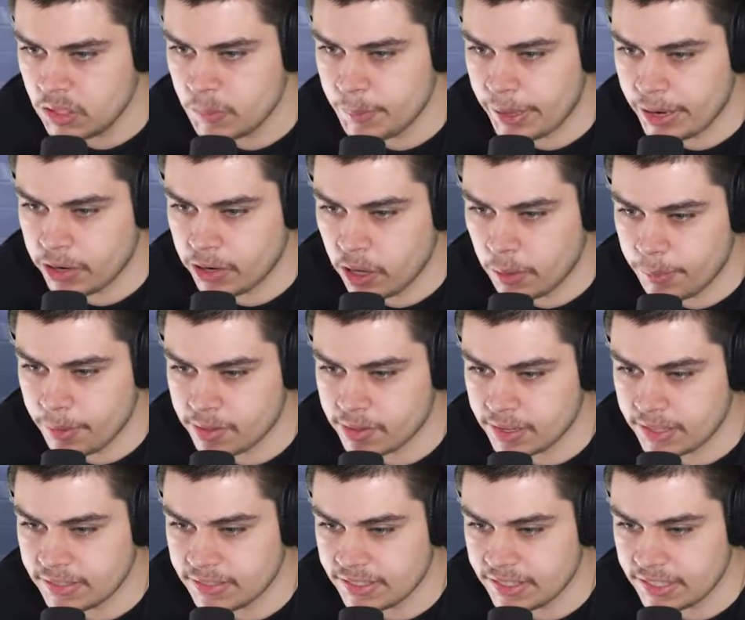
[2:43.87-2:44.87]
You better not miss
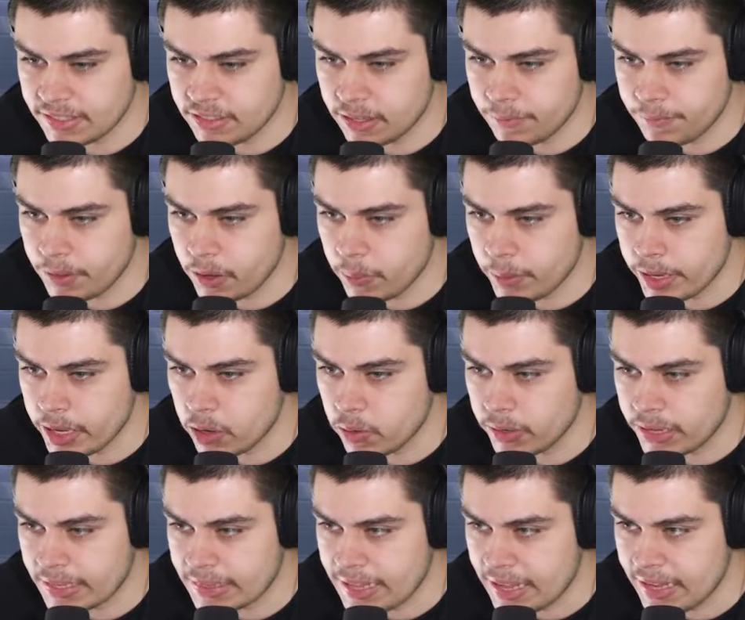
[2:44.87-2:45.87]
again, Tinkatuff. There we go.
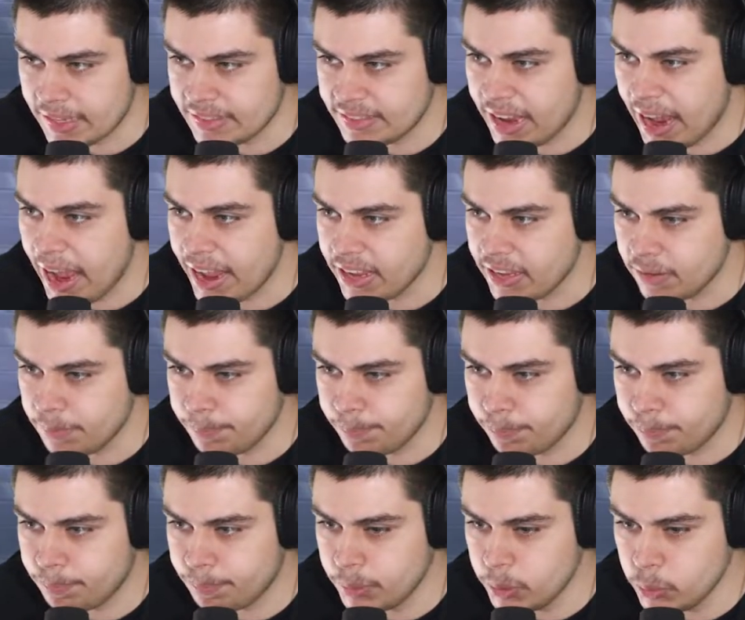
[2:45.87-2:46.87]
Get that attack
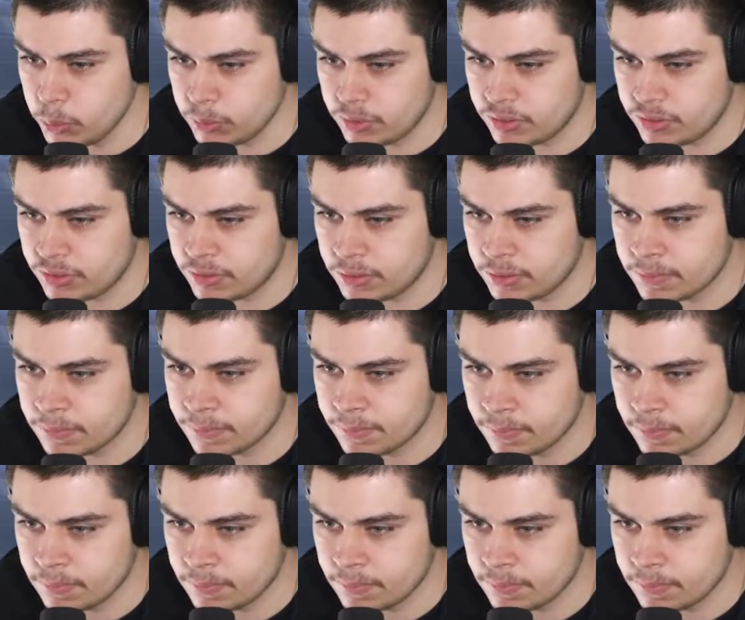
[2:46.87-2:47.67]
boost.